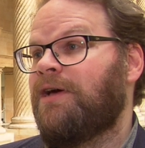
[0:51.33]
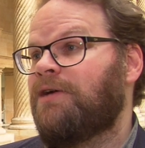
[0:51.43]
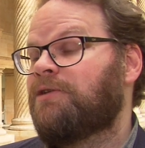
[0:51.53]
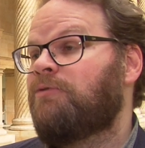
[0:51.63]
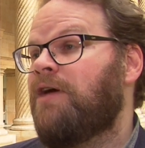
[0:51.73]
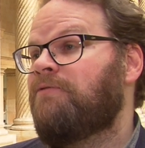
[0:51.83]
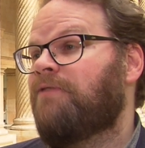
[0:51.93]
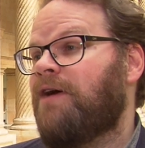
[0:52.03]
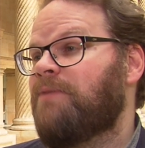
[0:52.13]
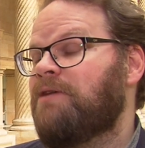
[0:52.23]
So we in
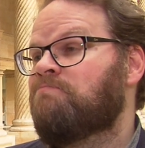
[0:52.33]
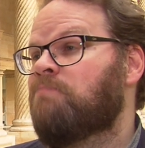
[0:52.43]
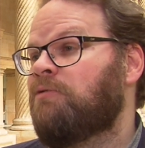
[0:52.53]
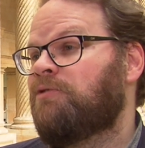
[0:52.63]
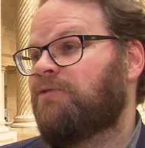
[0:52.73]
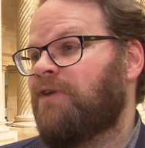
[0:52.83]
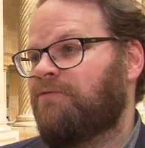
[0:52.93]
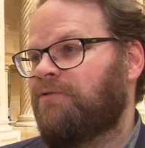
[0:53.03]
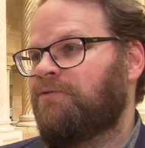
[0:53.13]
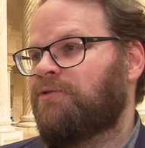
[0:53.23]
fact make most of our food